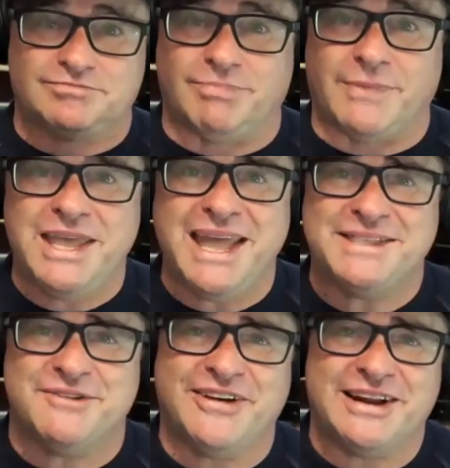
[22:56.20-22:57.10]
he
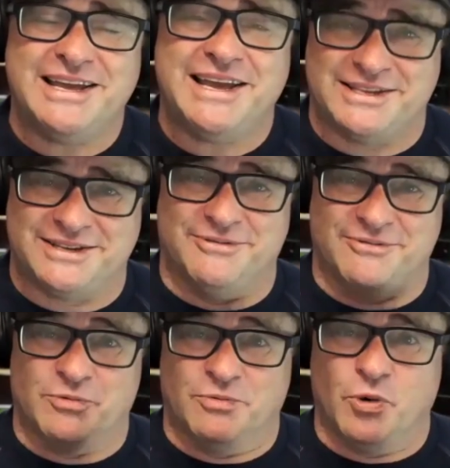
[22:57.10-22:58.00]
had
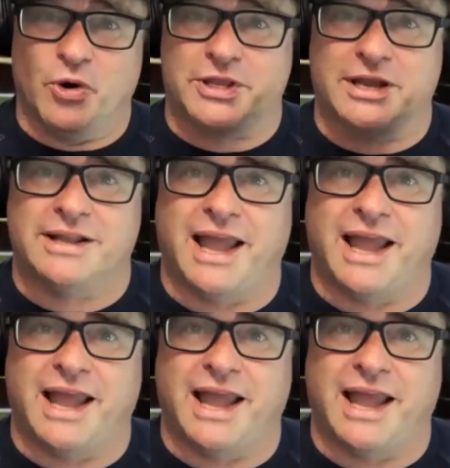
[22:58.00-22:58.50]
worked out an